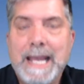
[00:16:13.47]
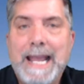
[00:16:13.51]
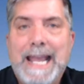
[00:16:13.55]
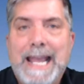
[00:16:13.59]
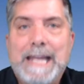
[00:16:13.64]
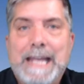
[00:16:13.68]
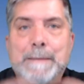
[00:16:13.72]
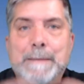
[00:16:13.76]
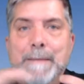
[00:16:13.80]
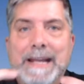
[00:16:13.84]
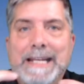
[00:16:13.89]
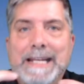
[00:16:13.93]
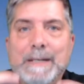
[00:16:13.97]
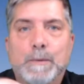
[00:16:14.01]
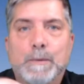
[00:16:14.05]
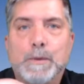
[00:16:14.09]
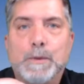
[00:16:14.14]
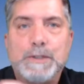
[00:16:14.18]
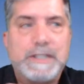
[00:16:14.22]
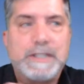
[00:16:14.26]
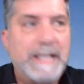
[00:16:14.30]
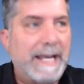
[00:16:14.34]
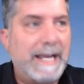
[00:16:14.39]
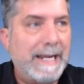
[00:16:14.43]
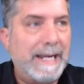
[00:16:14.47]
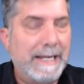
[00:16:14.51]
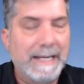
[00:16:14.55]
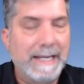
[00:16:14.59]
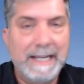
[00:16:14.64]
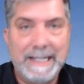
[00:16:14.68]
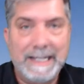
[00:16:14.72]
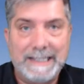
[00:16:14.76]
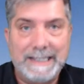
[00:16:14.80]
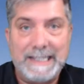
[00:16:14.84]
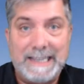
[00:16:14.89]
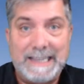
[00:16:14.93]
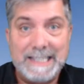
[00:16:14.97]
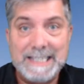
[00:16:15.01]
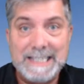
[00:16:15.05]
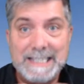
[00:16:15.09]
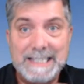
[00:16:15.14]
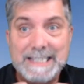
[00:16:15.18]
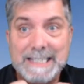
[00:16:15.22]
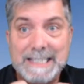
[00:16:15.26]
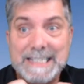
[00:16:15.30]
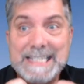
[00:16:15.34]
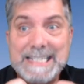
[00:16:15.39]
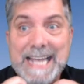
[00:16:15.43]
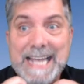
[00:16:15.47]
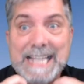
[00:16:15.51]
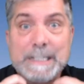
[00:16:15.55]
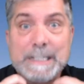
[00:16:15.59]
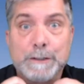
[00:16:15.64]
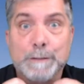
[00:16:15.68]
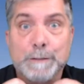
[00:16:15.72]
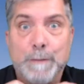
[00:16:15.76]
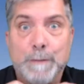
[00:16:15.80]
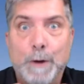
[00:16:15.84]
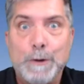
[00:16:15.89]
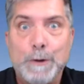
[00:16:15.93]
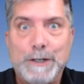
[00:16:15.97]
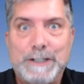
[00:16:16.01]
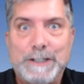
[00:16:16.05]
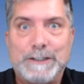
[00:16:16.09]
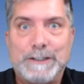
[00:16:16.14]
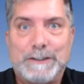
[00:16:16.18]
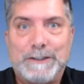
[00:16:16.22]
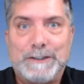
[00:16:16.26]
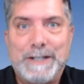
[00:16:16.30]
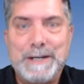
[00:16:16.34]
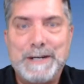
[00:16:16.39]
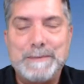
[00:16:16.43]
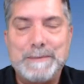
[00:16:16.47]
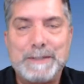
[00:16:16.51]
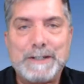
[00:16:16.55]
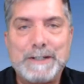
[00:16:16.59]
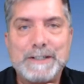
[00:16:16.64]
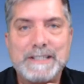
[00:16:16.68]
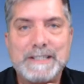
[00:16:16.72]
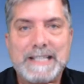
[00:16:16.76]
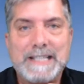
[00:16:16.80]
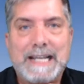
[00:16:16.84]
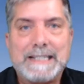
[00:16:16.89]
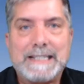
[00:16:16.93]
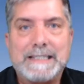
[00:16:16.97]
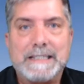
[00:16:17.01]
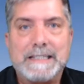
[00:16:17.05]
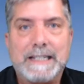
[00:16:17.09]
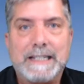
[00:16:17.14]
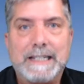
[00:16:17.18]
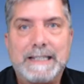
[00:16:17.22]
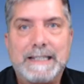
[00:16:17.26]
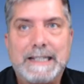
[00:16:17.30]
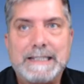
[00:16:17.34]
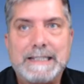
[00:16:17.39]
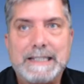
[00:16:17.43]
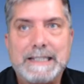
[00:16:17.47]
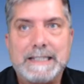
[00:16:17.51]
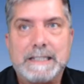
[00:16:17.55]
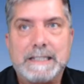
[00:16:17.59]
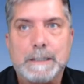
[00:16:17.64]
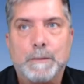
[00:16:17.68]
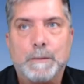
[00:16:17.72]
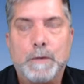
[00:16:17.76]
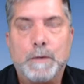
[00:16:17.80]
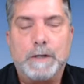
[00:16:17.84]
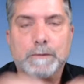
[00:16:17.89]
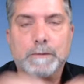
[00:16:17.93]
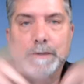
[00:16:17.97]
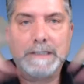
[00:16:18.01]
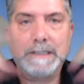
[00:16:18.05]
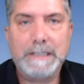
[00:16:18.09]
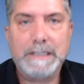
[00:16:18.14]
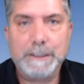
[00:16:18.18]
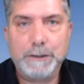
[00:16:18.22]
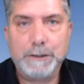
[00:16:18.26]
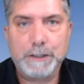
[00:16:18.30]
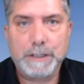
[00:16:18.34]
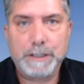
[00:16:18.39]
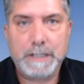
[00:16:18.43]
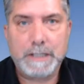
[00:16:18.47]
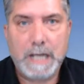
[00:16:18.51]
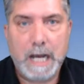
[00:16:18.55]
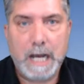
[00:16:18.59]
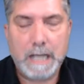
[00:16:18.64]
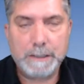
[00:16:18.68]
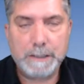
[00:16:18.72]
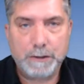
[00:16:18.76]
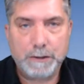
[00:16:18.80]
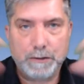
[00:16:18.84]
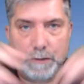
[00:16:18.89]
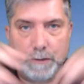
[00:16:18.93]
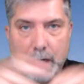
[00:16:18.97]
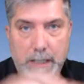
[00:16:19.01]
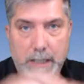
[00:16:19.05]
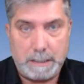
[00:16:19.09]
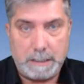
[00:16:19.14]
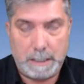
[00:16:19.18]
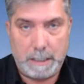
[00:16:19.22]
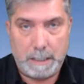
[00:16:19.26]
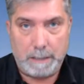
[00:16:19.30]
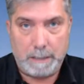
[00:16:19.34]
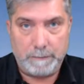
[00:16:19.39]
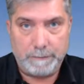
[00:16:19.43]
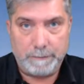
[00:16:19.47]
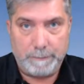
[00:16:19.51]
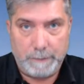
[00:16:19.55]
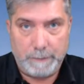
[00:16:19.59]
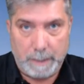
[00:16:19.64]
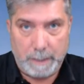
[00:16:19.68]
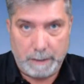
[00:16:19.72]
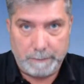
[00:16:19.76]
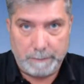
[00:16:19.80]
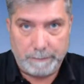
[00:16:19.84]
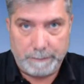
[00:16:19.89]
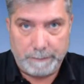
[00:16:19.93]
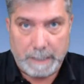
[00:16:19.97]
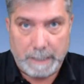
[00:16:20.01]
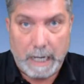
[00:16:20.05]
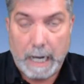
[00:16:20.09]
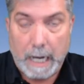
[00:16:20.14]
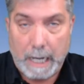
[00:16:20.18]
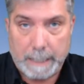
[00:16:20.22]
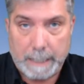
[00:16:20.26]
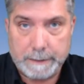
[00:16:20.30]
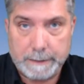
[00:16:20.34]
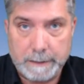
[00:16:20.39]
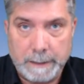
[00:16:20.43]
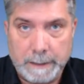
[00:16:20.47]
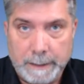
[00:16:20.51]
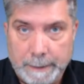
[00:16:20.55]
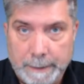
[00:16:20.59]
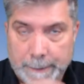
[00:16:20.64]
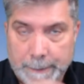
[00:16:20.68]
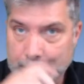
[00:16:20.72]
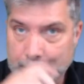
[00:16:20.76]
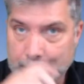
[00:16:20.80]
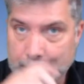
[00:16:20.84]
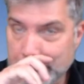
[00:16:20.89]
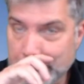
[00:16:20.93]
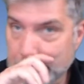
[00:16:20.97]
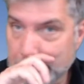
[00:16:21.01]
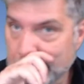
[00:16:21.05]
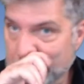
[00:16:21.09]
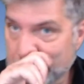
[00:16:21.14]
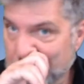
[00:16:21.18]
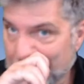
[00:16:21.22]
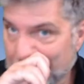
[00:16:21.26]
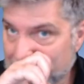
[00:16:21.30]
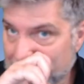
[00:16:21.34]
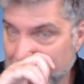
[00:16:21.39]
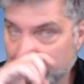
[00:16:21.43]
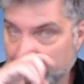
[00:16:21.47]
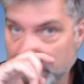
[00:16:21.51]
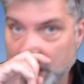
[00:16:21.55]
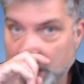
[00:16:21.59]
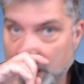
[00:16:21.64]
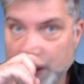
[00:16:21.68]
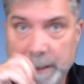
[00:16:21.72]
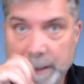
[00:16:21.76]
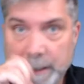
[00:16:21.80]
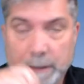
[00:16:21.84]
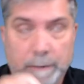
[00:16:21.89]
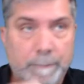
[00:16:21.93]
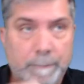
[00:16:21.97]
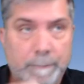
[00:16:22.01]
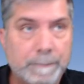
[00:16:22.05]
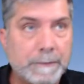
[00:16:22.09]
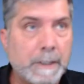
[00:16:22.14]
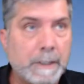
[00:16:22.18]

And many will say that this is a testimonial because that's a somewhat religious construct of God, that this is a testimonial.